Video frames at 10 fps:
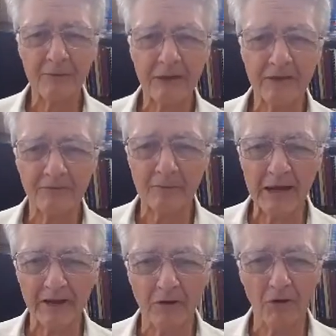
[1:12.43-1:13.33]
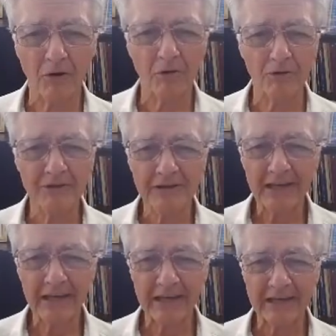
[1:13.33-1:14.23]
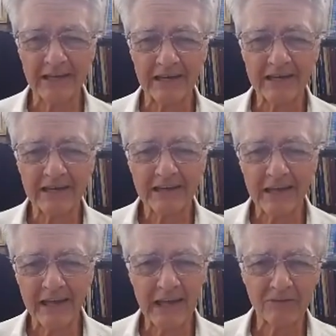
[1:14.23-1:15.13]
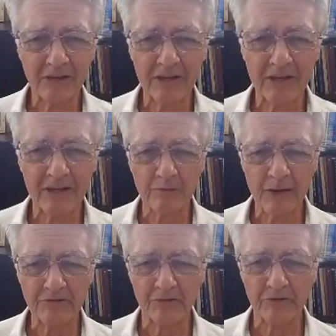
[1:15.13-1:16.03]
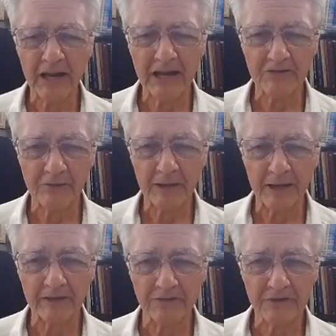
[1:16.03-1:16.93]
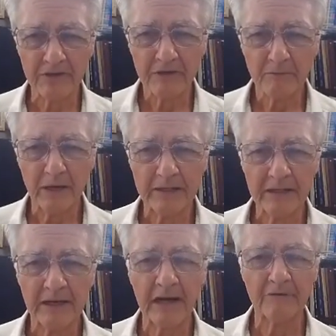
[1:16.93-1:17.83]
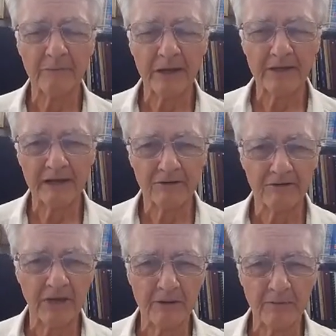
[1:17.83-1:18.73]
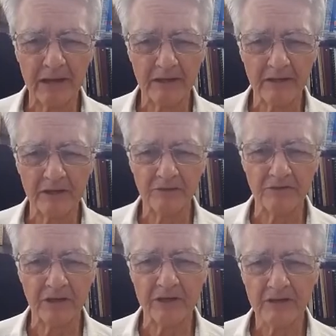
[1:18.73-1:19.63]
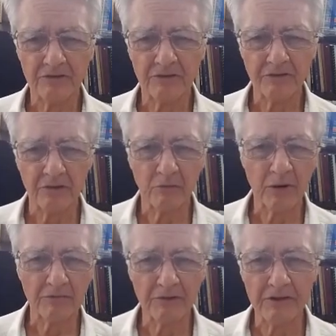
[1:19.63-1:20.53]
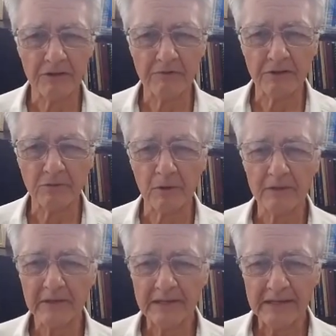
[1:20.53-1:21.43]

in from out of the cold and not have any information or knowledge about this. But I've met Dr. St. Amand, and he's just a wonderful individual.